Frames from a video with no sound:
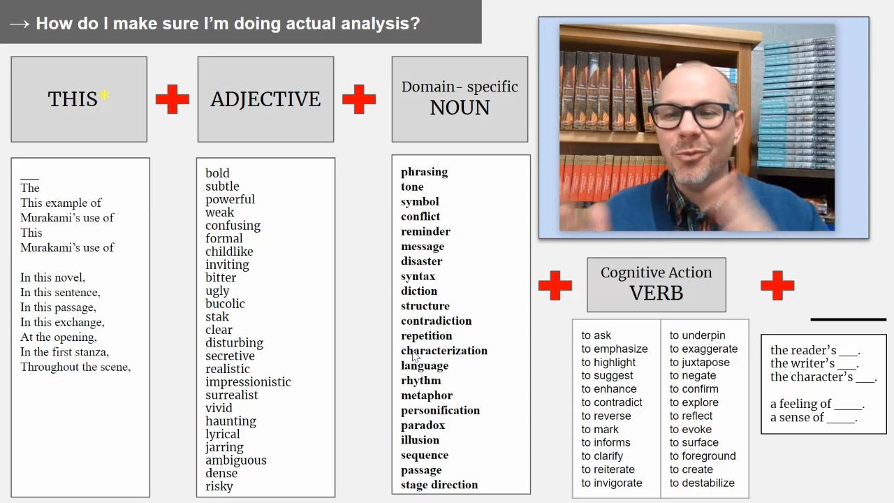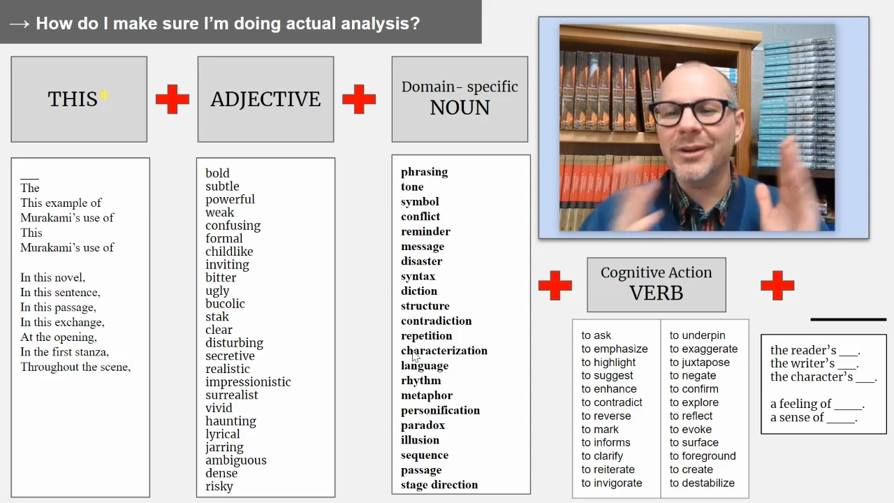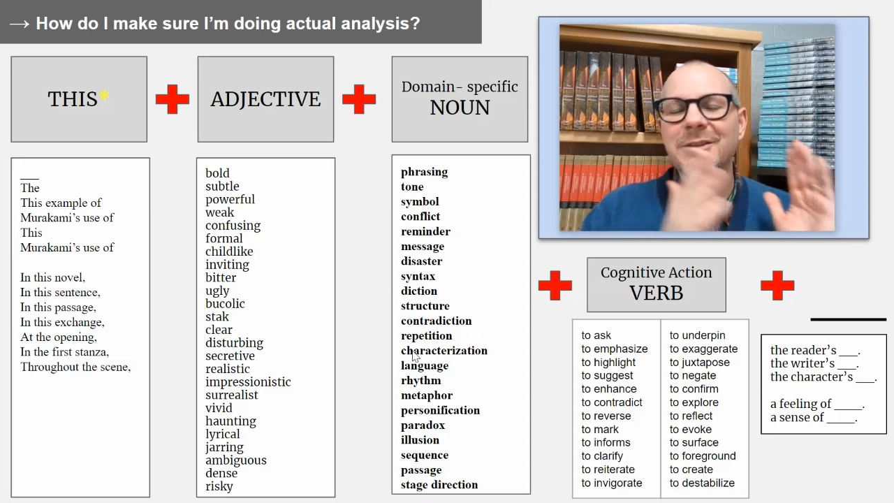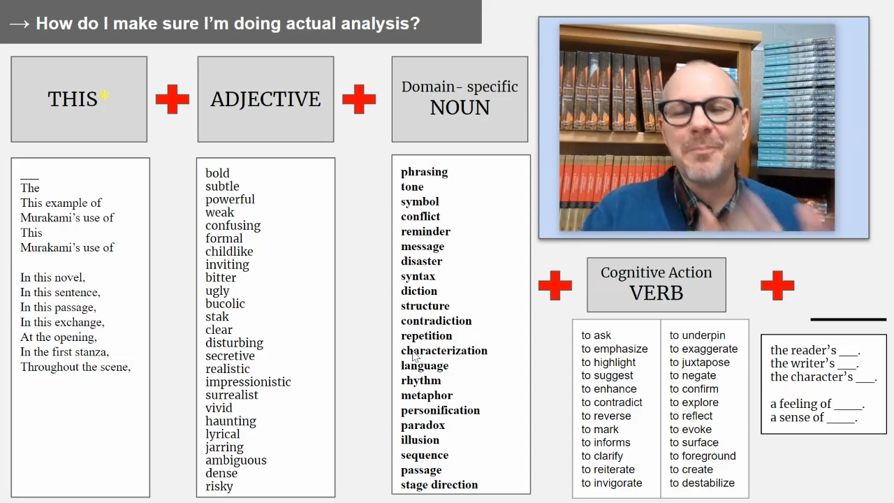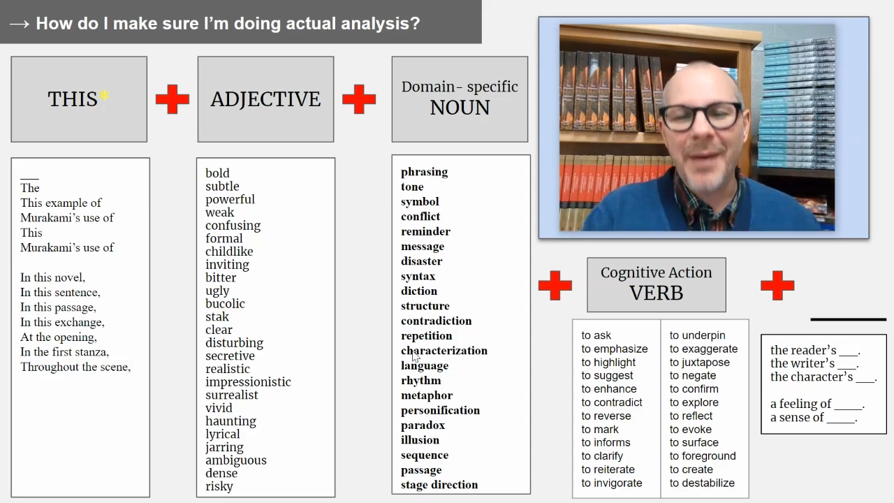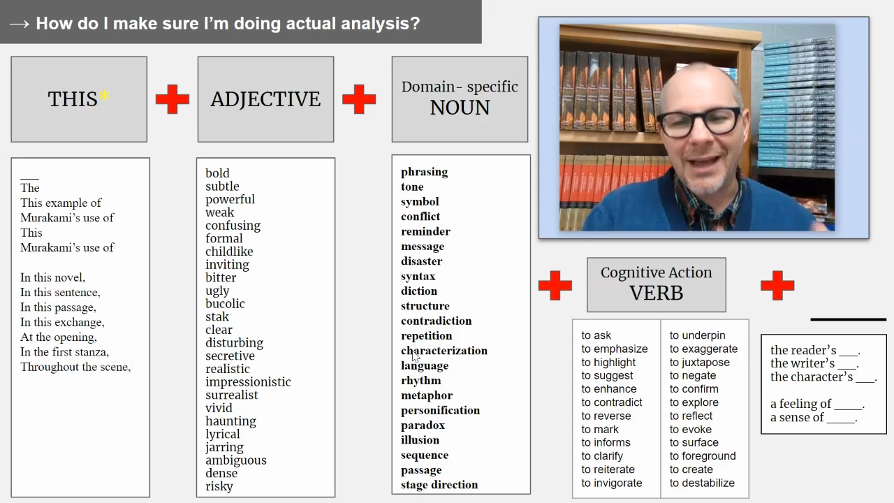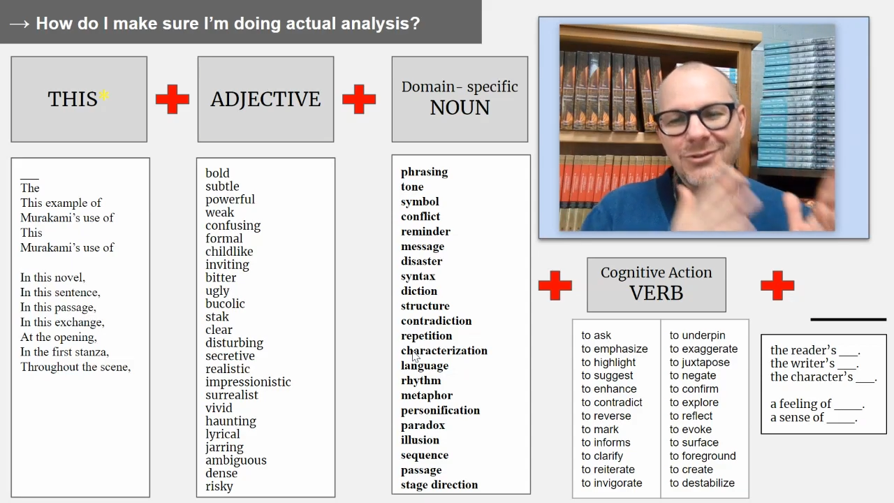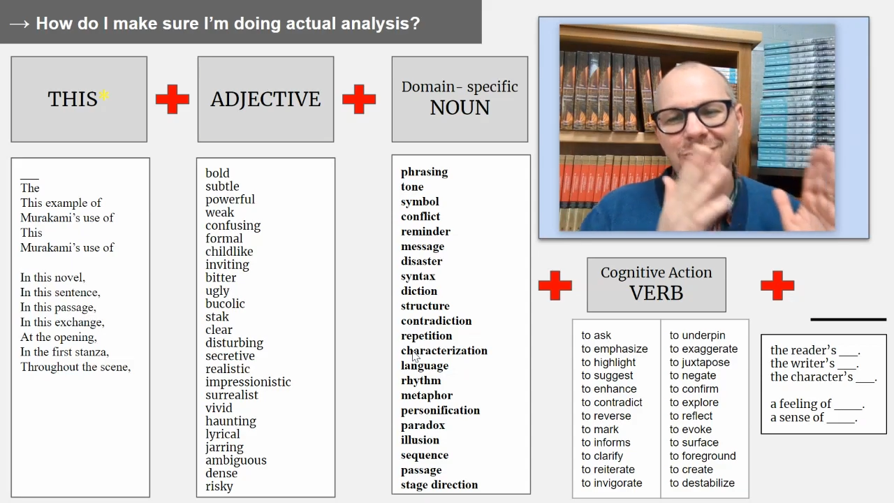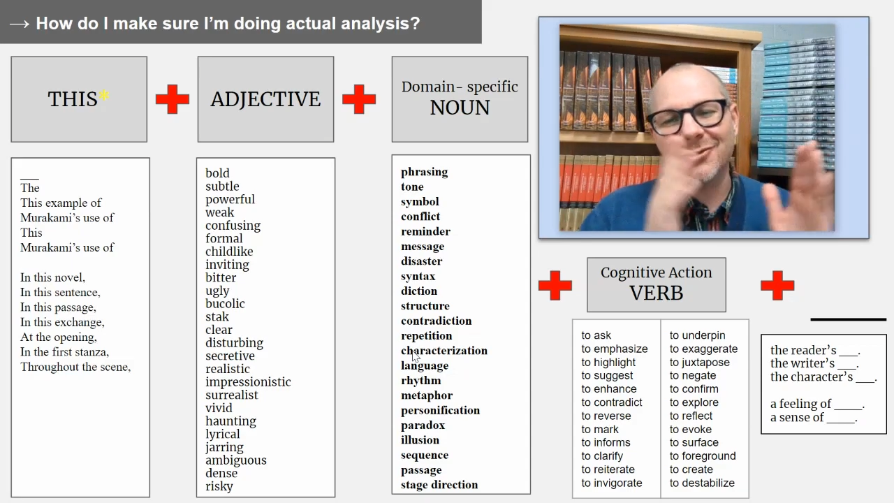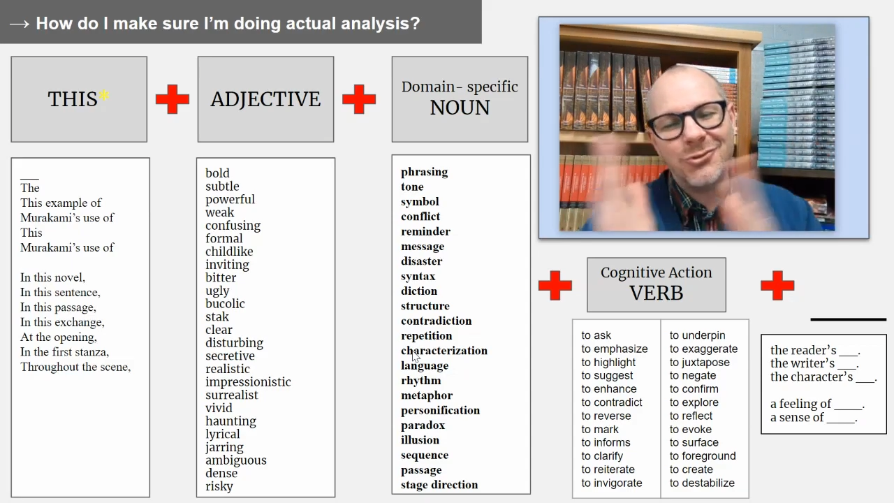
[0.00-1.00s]
What does the
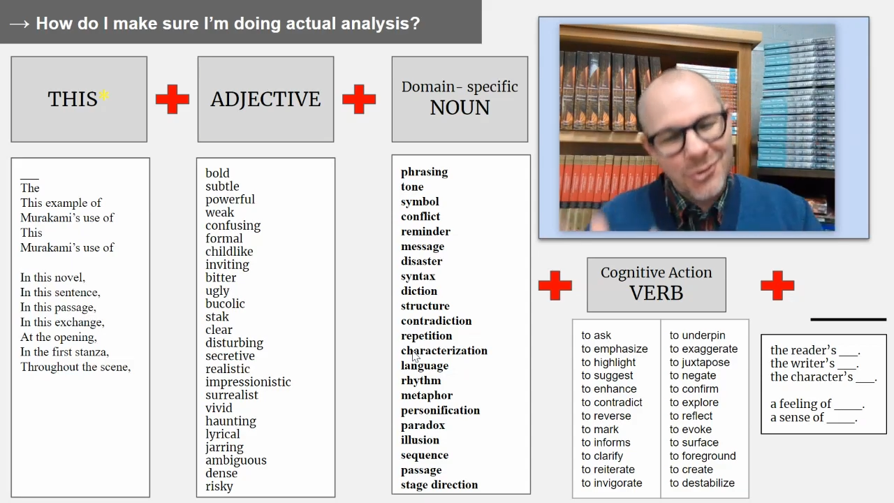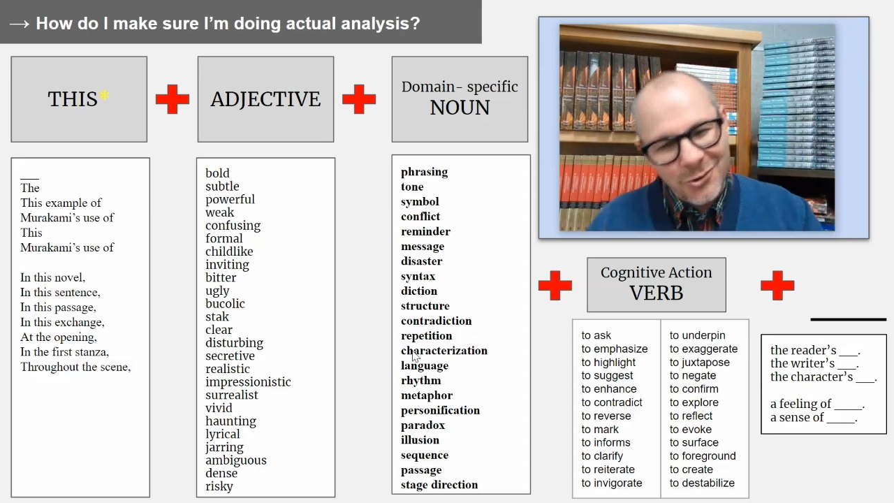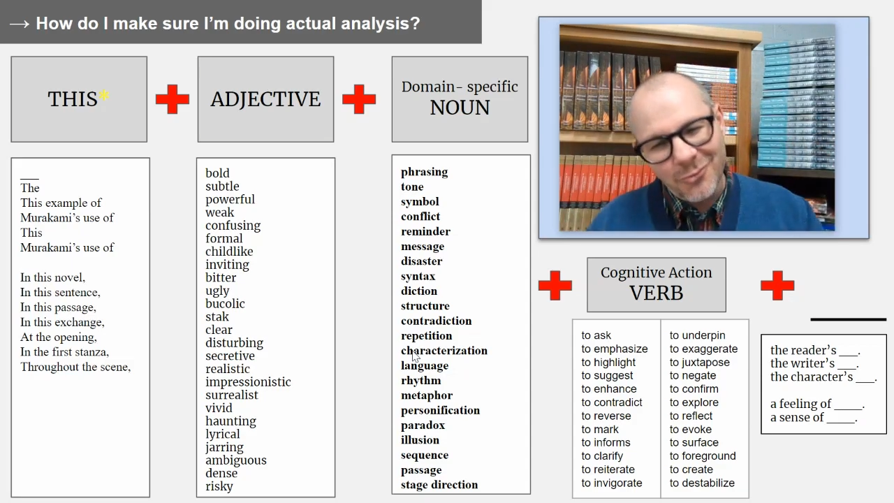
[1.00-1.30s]
passage do?